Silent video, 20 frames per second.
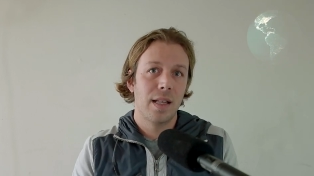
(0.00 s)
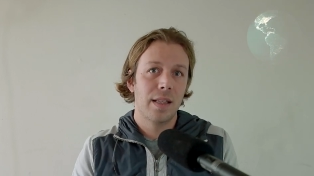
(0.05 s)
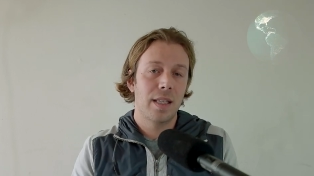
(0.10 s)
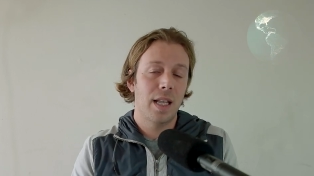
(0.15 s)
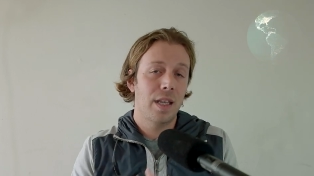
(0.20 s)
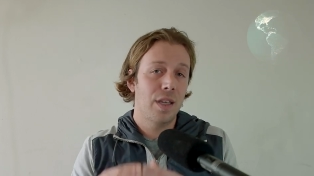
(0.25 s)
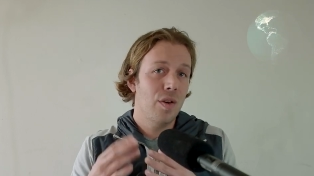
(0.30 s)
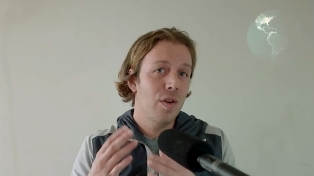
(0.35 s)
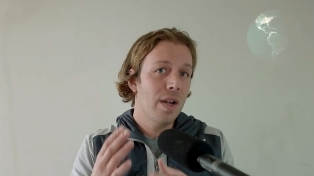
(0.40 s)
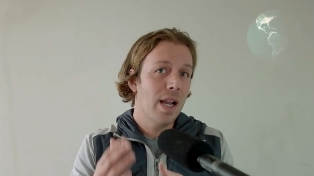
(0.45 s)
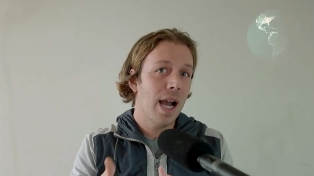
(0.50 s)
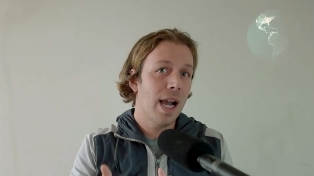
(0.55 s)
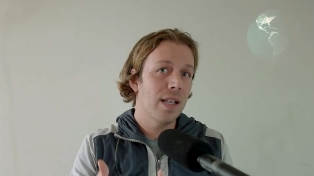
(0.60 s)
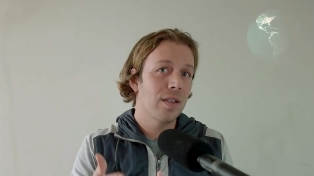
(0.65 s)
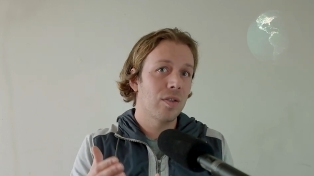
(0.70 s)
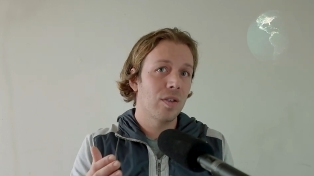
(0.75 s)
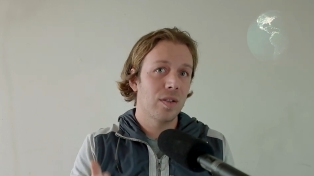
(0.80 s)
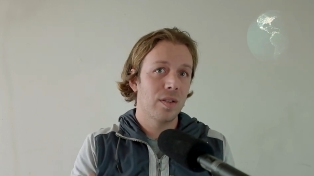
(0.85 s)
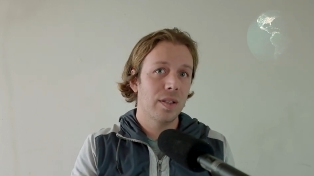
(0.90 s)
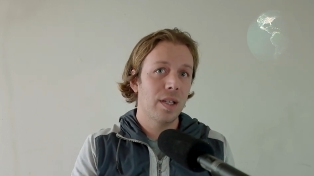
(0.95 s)
that you guys
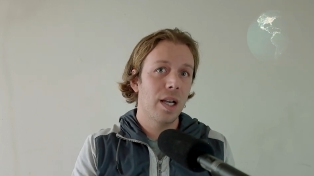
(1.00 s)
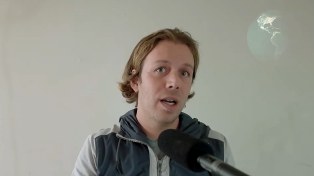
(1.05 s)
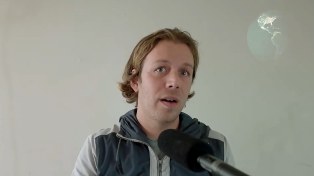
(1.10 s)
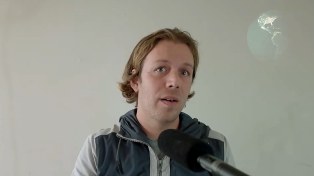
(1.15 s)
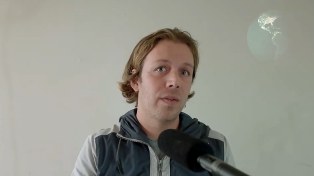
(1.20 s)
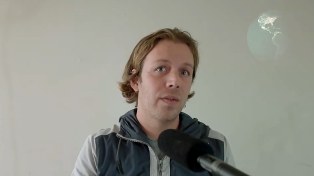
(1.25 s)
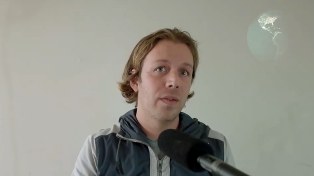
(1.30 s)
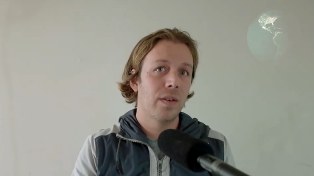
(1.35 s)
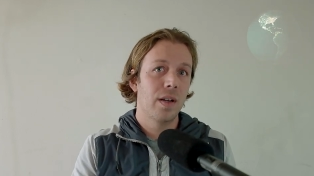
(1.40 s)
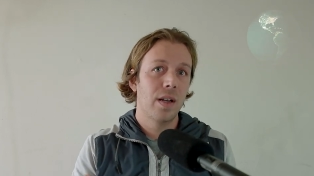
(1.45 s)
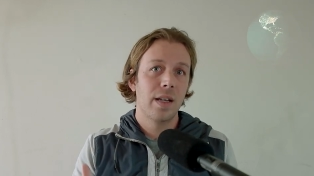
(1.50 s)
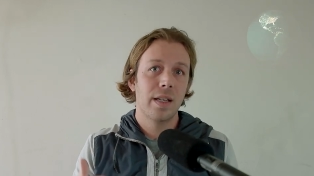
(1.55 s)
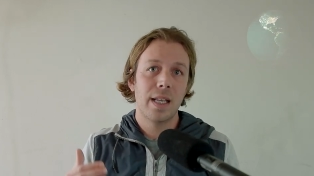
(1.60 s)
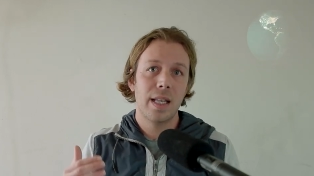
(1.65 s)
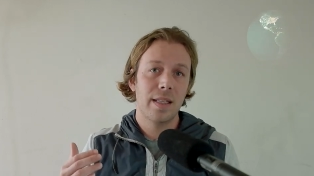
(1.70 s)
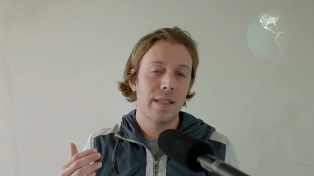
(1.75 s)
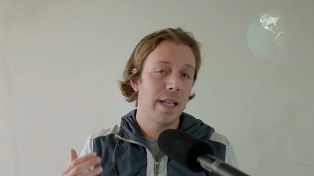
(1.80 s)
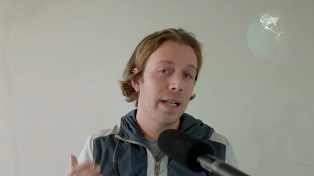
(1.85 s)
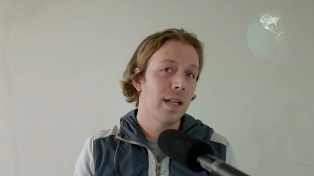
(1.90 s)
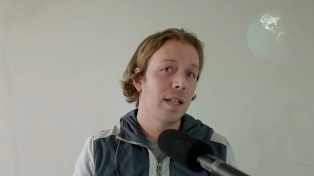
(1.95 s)
yourself
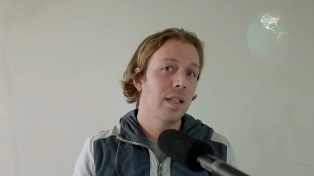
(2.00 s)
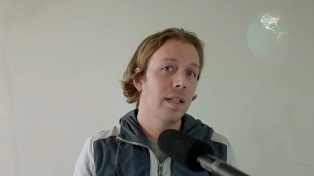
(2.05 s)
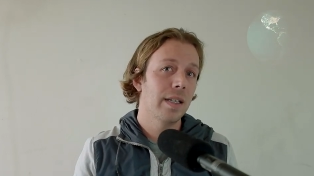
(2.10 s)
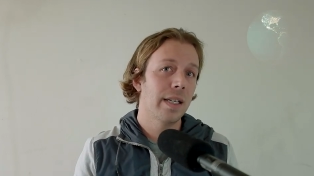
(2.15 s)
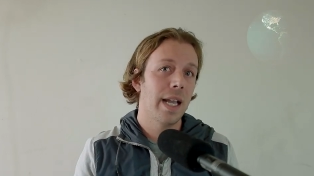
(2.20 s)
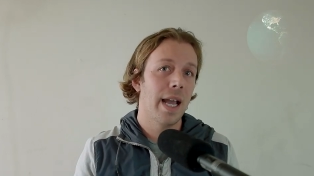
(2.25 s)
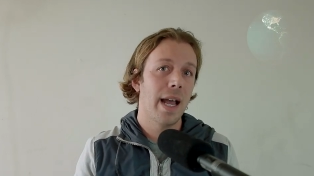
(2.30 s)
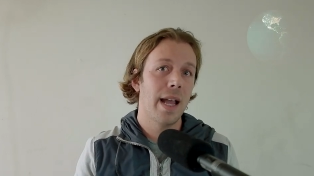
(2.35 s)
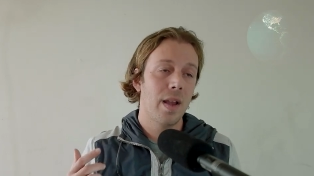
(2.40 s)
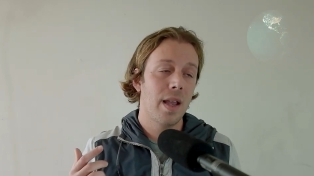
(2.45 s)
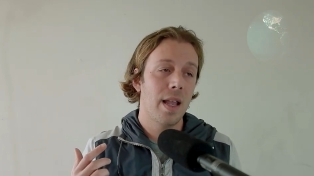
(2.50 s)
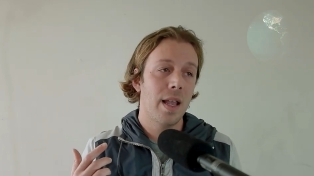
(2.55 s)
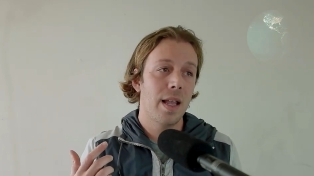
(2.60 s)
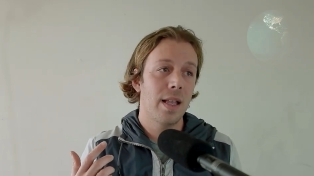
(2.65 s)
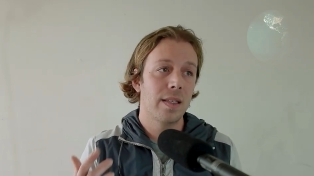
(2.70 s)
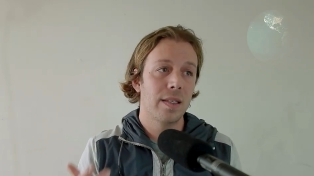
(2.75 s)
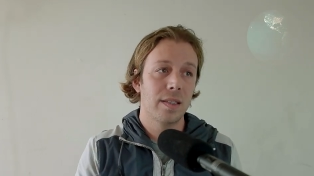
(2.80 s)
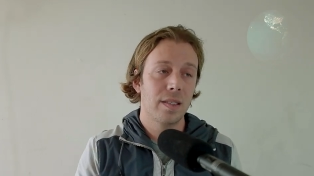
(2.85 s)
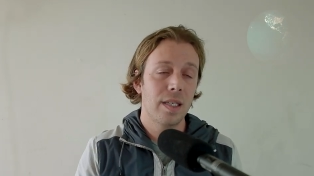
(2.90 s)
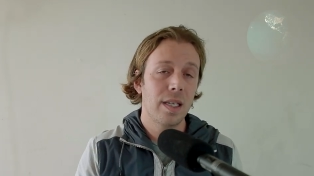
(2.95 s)
can take a look at
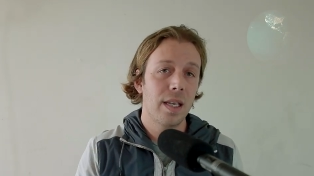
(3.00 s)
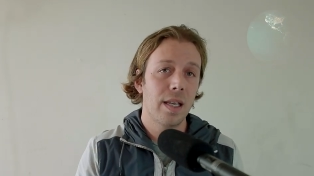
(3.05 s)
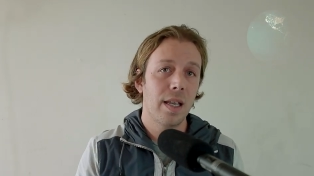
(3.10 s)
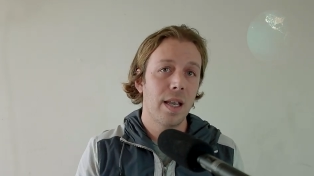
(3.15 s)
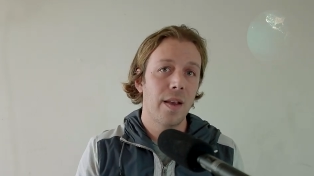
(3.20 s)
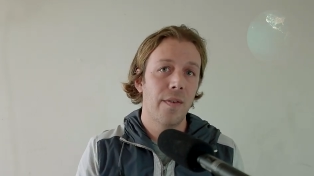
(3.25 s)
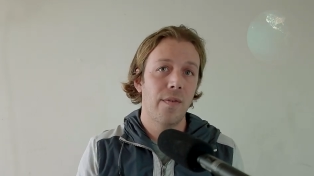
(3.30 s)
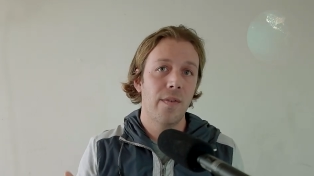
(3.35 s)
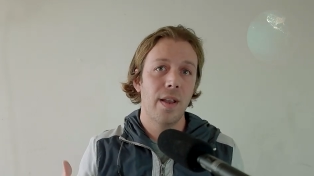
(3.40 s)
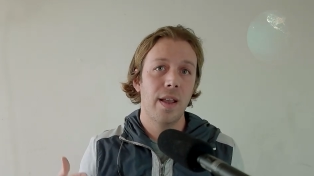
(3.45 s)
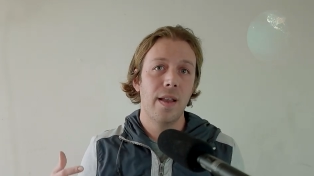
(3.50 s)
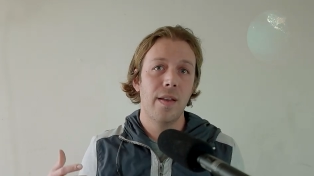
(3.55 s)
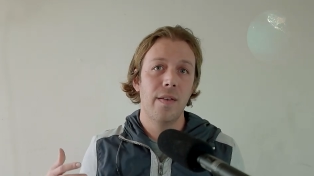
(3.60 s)
and see if